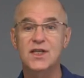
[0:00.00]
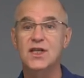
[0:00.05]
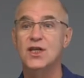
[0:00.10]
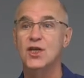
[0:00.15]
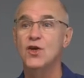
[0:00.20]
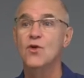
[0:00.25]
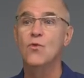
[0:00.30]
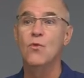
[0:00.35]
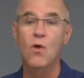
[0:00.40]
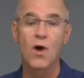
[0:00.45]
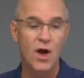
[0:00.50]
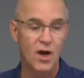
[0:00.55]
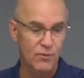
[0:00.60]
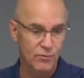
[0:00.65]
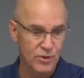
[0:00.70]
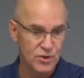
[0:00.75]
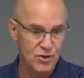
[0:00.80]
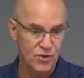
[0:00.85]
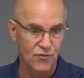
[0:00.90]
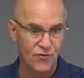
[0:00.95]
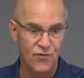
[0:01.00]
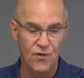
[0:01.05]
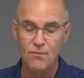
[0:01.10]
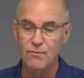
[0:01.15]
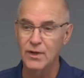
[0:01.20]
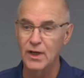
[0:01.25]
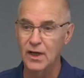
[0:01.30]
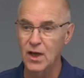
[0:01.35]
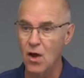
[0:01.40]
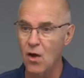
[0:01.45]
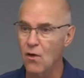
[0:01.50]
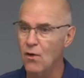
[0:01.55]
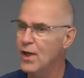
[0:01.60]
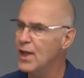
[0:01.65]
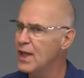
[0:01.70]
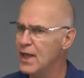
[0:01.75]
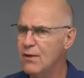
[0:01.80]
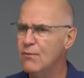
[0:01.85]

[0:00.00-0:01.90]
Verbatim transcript: that you want, which are from below,